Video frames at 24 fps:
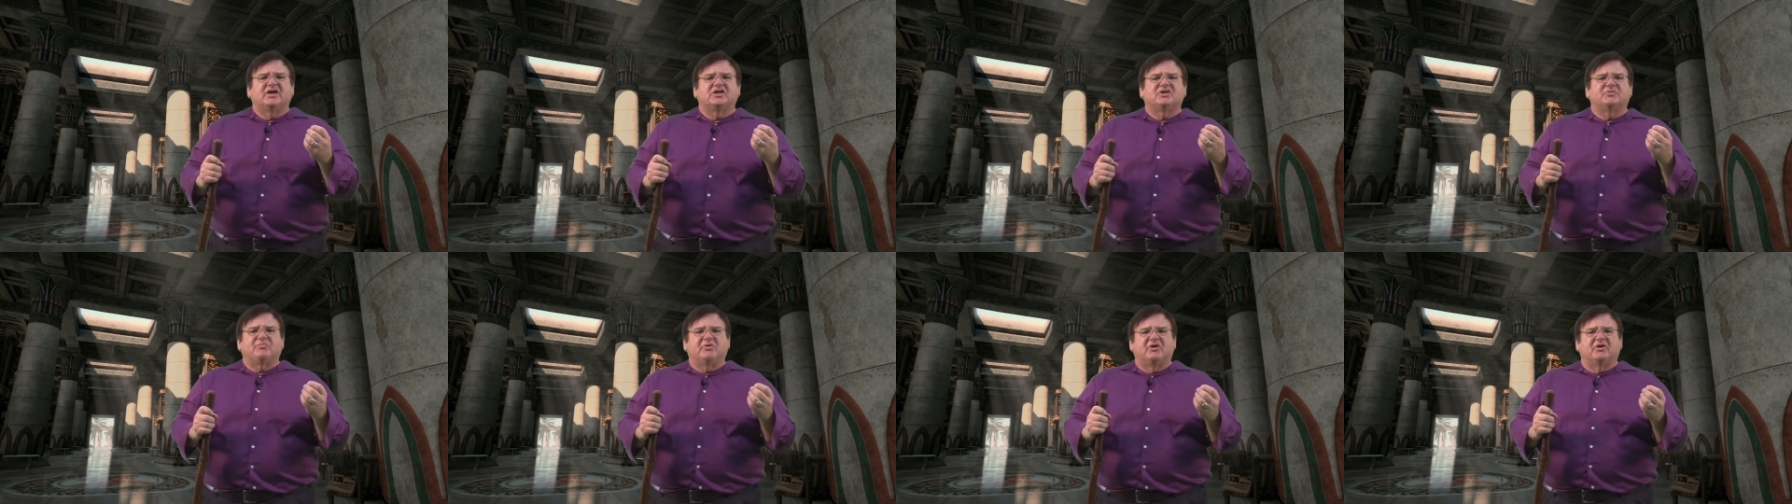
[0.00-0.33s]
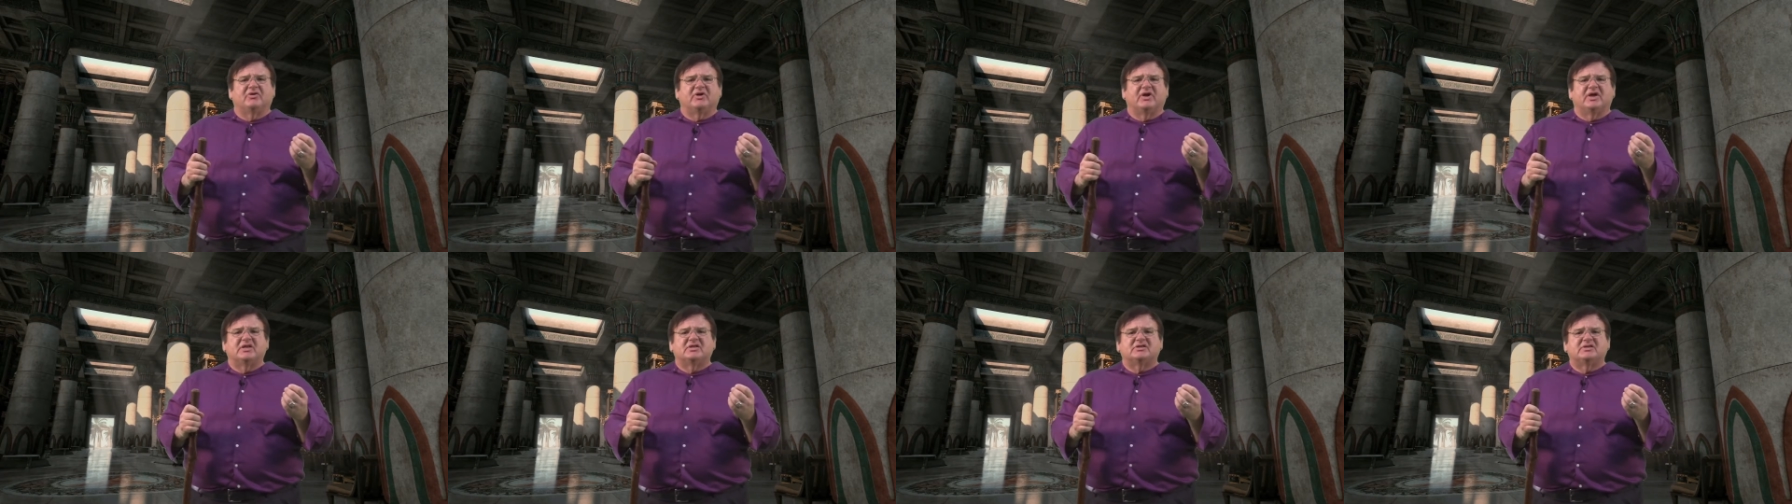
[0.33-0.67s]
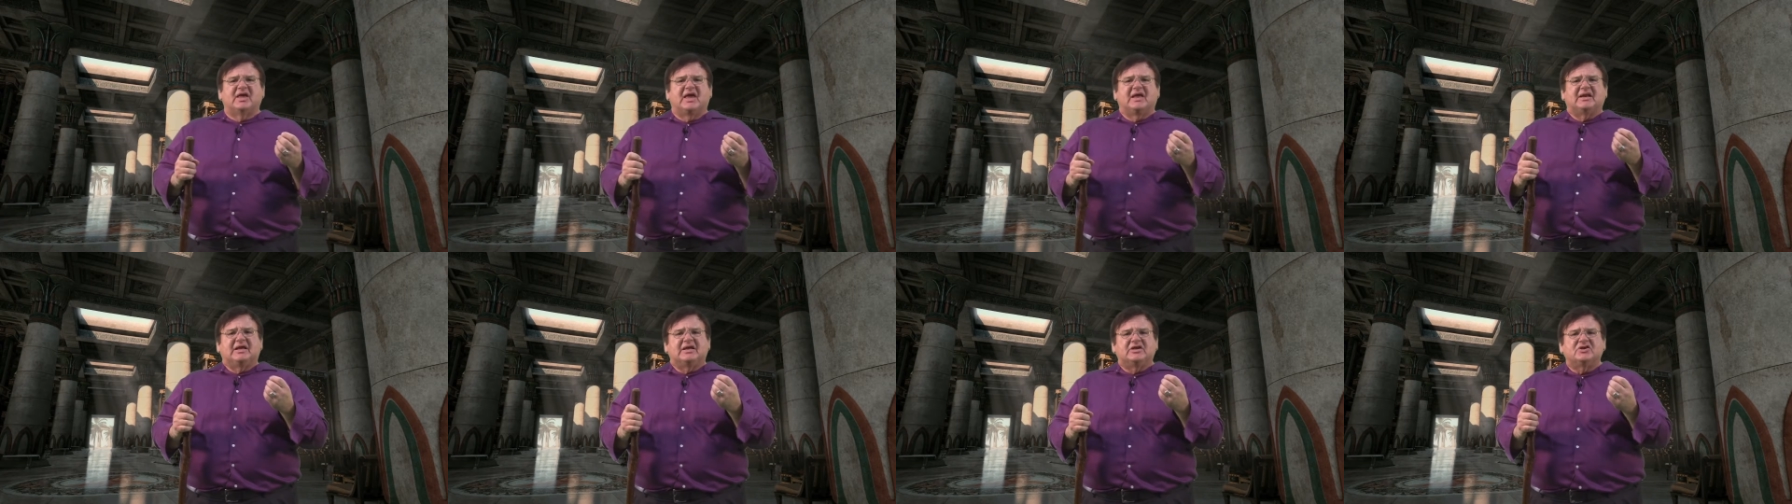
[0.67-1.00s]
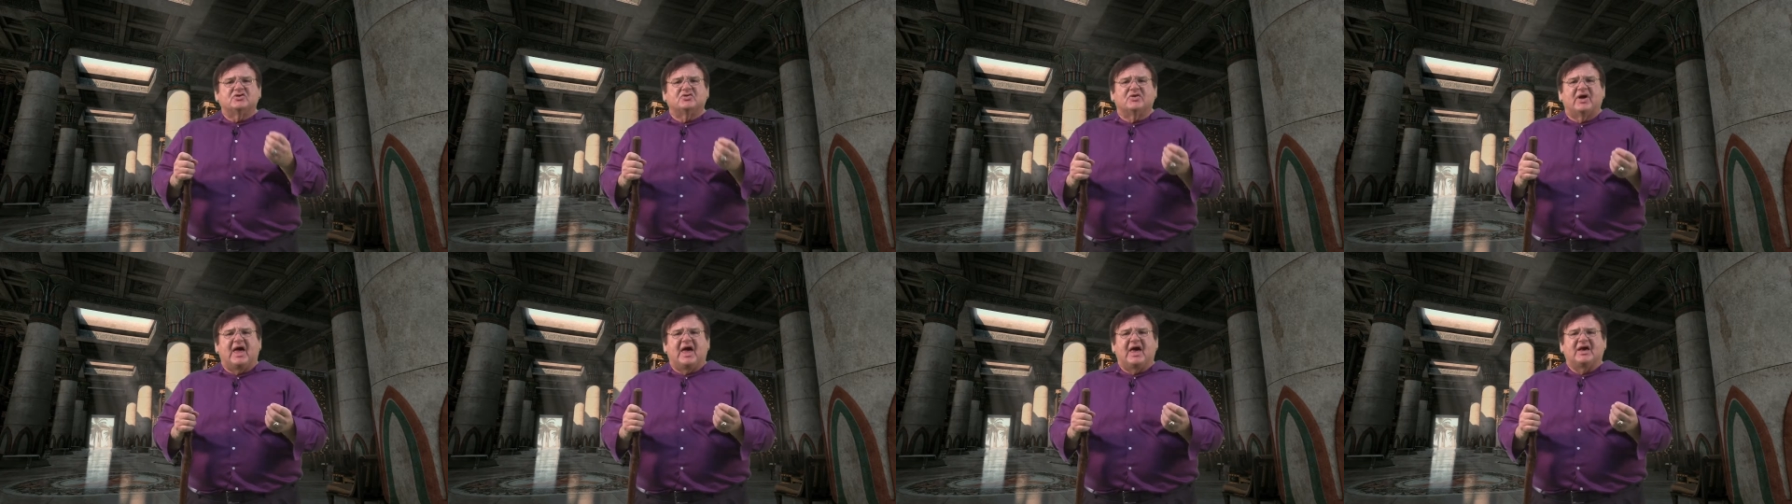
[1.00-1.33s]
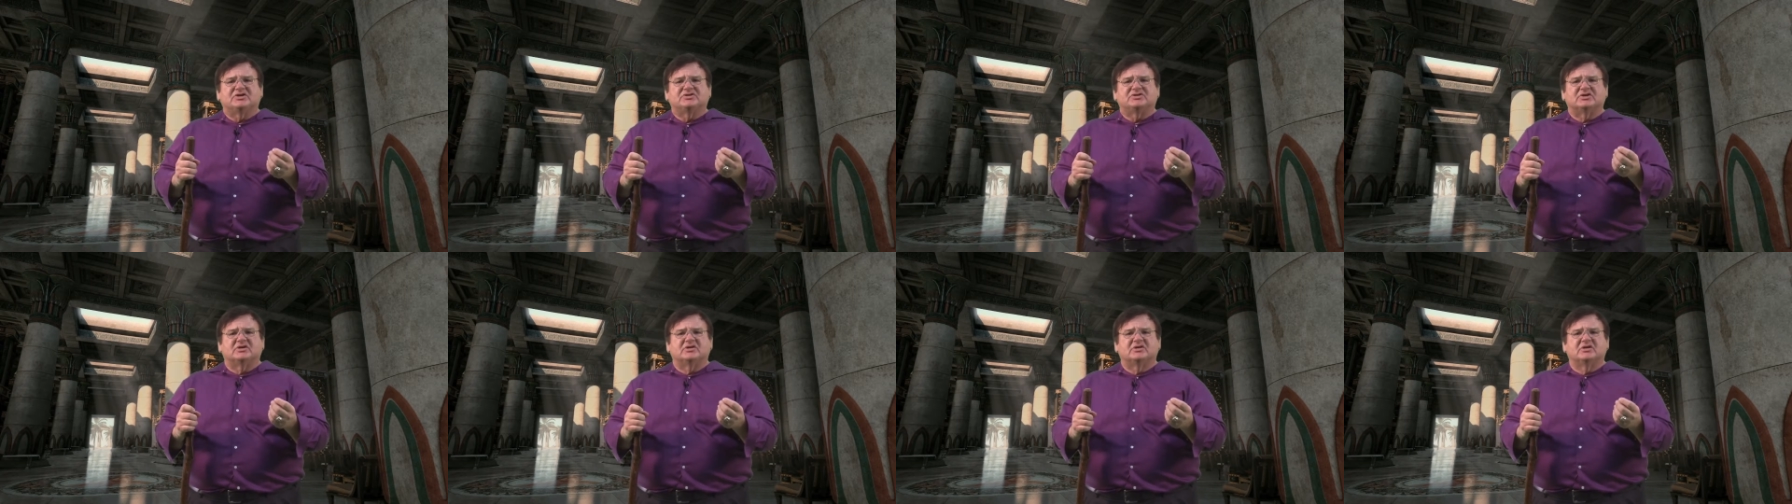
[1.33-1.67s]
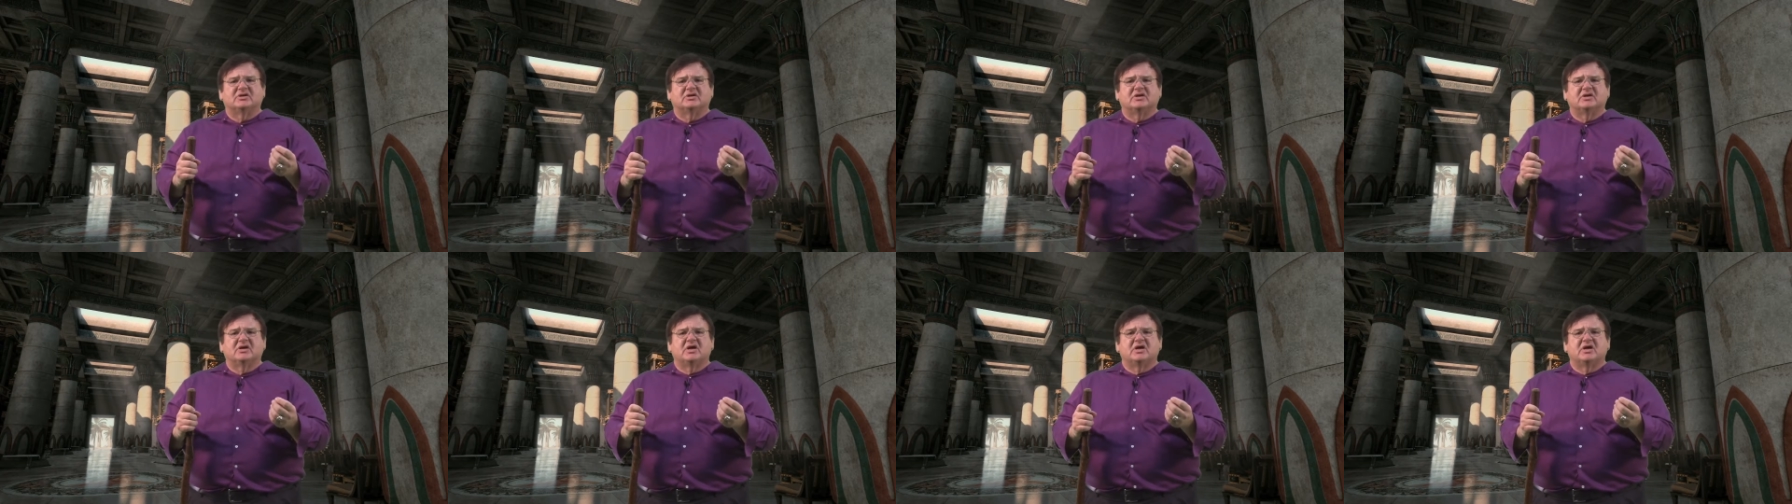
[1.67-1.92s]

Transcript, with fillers: experience and interaction